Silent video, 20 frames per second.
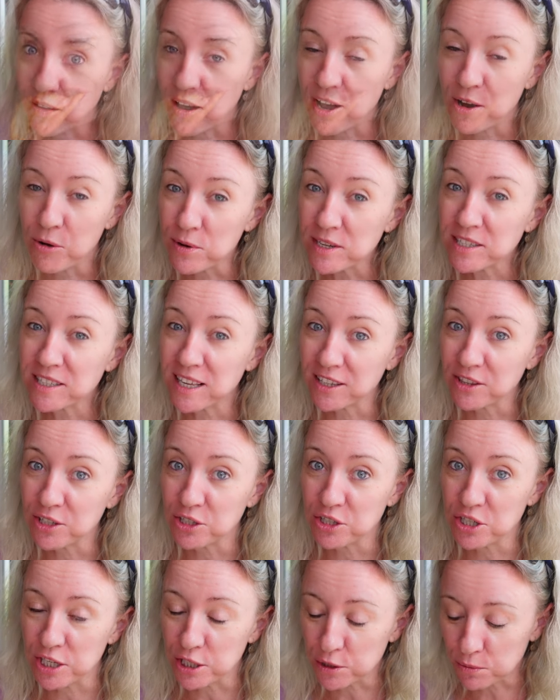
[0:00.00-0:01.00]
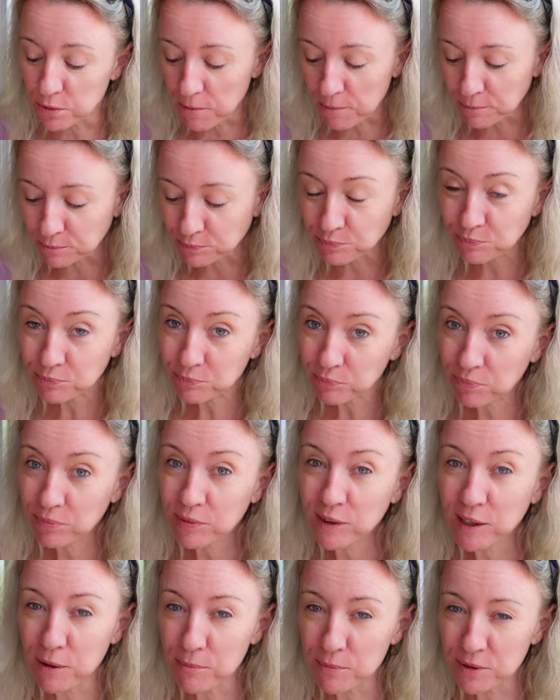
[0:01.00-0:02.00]
I always like the cheese one,
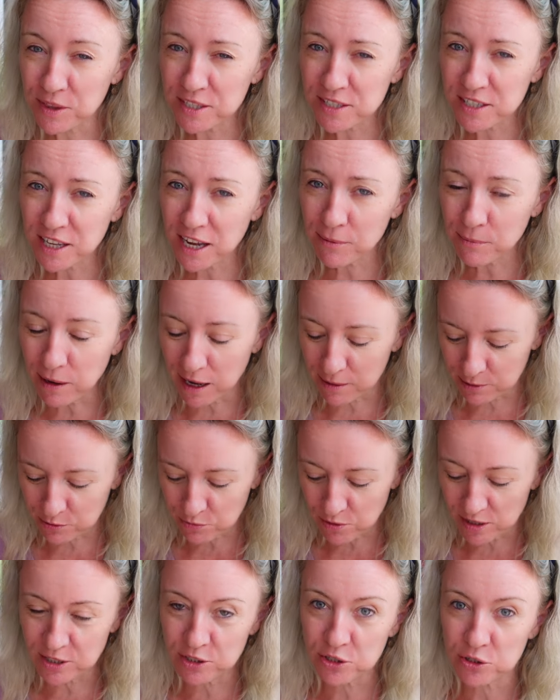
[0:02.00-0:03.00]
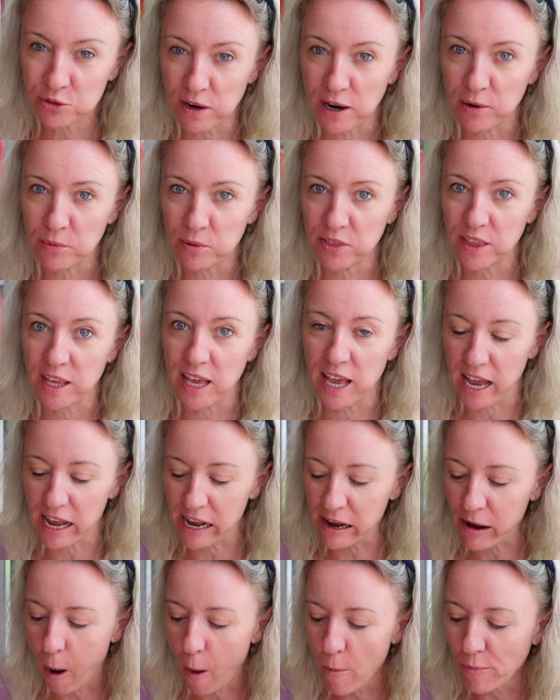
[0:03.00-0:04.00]
but this time I've been wanting to try it with the
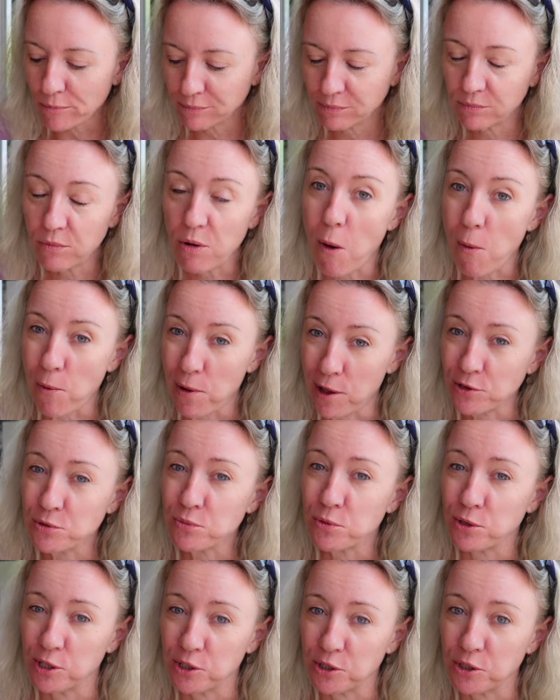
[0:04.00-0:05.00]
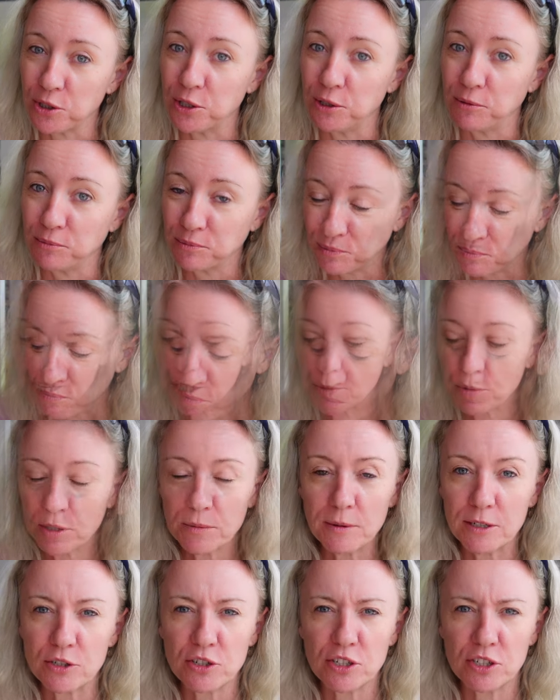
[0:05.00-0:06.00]
egg. Oh, that's really good. It's
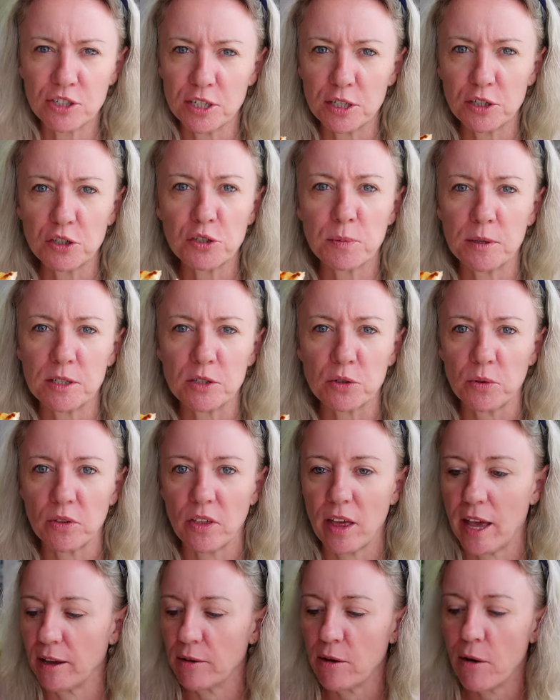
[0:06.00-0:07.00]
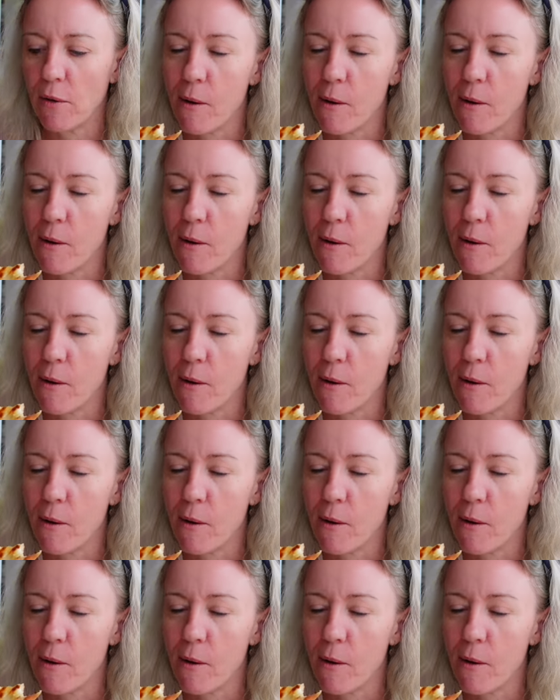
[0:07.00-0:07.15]
pretty much just cheese pizza with egg.